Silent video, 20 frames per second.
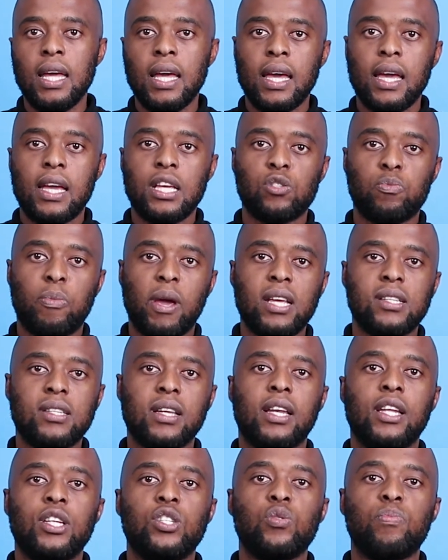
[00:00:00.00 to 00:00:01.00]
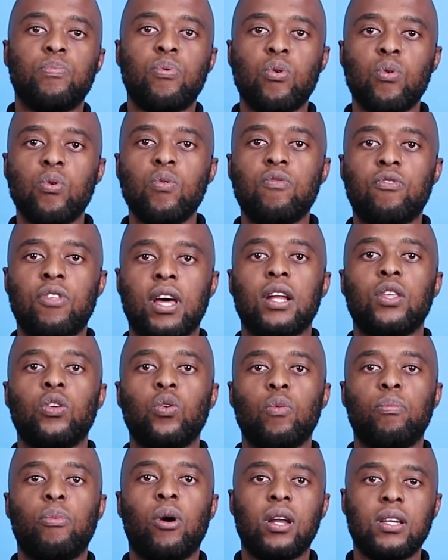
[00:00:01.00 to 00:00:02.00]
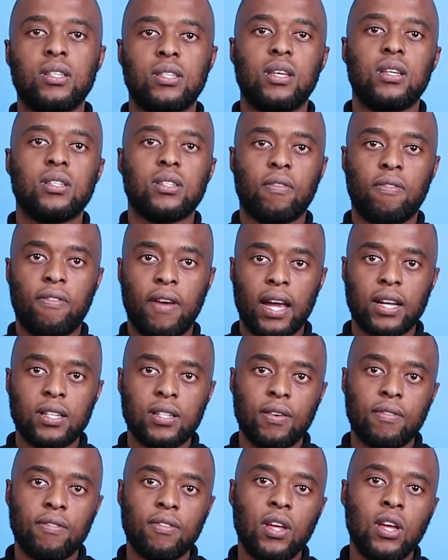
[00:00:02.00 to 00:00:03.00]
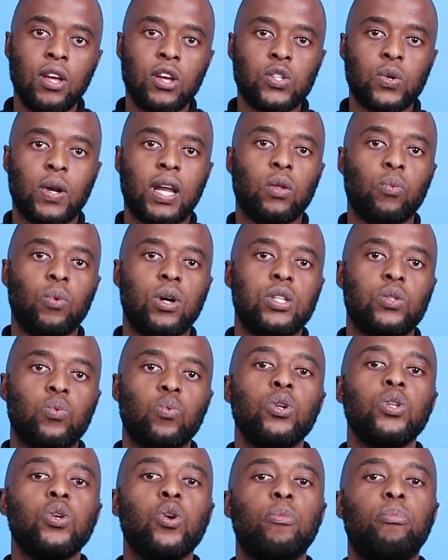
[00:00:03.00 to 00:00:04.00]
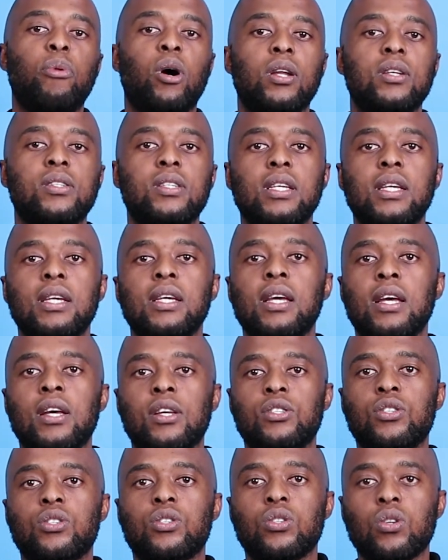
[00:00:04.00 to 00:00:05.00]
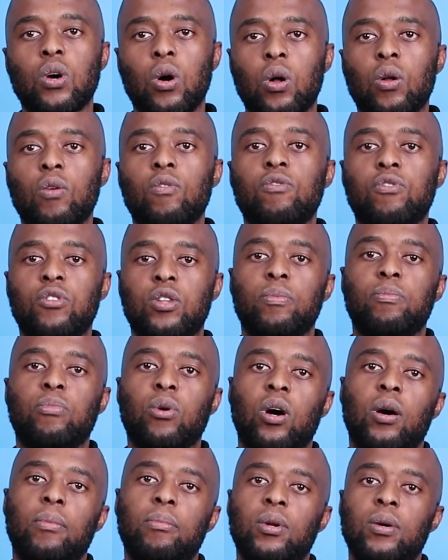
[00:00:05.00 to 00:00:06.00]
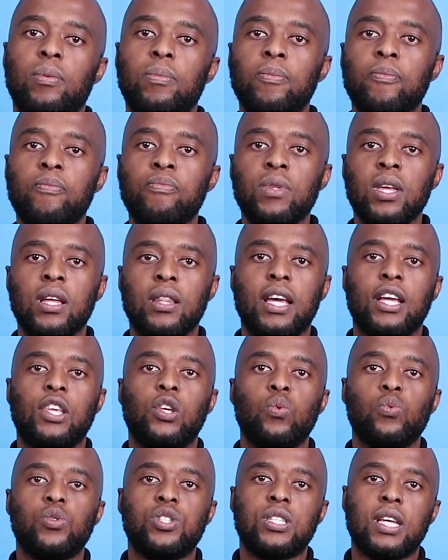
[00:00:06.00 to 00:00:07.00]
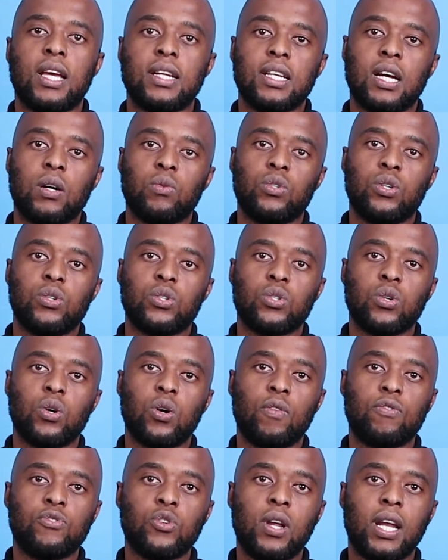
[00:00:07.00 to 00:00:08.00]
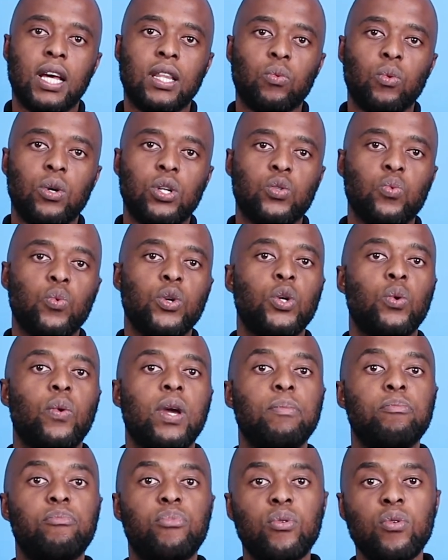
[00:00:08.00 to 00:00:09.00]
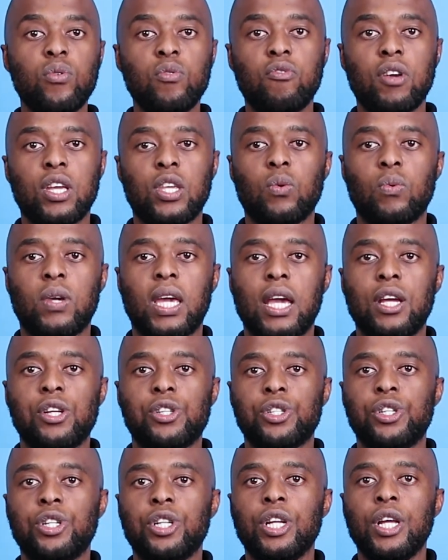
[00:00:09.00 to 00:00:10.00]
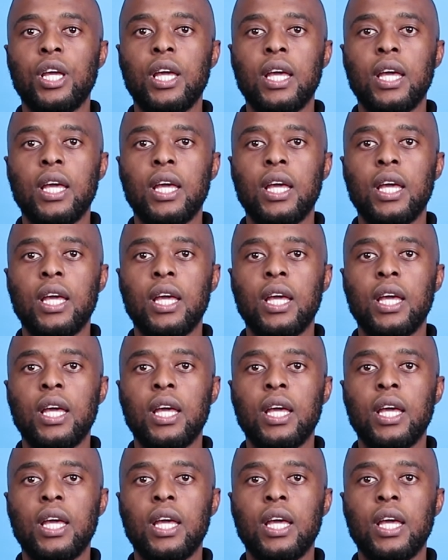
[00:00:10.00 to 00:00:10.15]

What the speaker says: is basically to prove that your policy is effective. So in other words, will your policy solve the problem that you set out to solve? So in other words, will you improve education